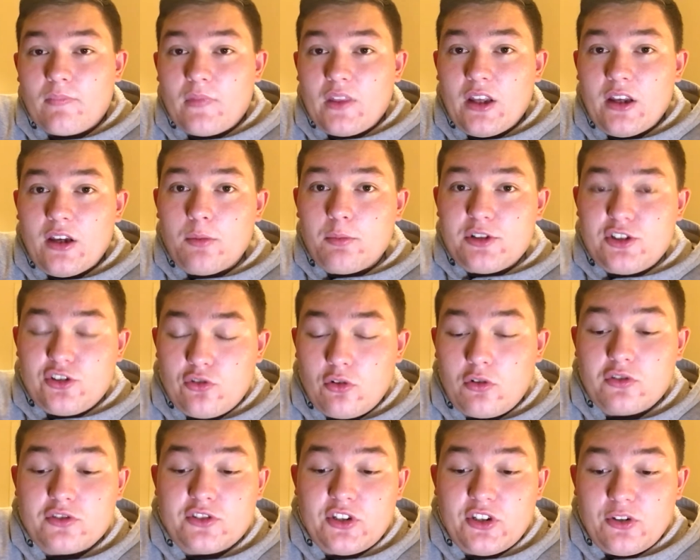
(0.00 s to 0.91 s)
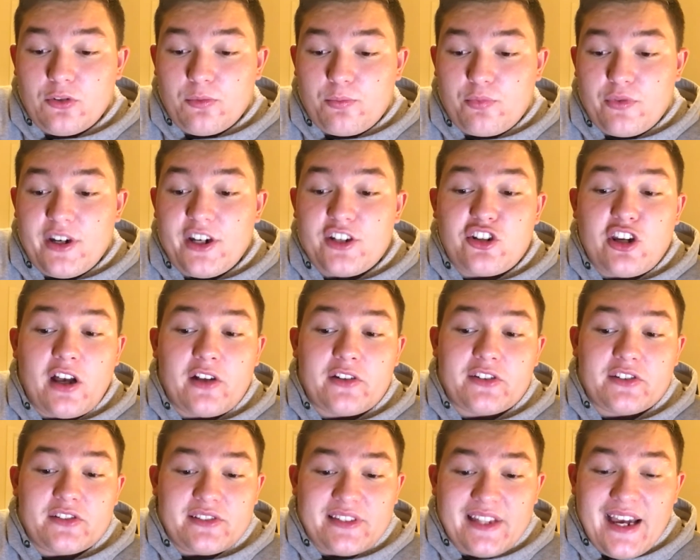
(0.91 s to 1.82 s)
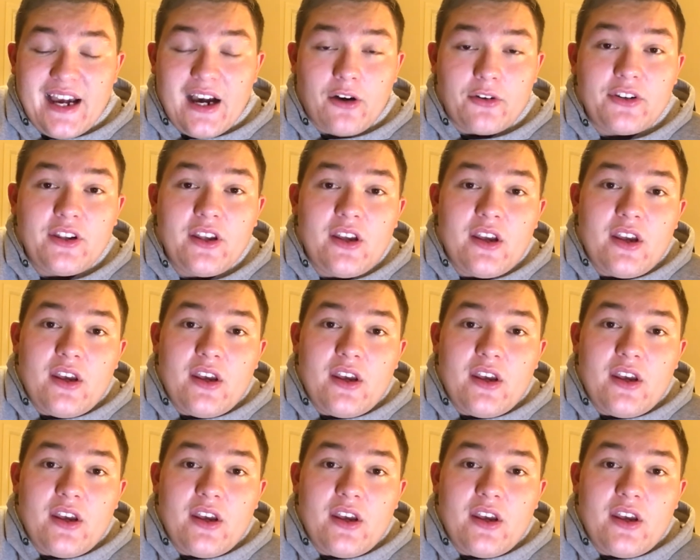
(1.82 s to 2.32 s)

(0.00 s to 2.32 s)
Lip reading: We struggled to break Charlton down,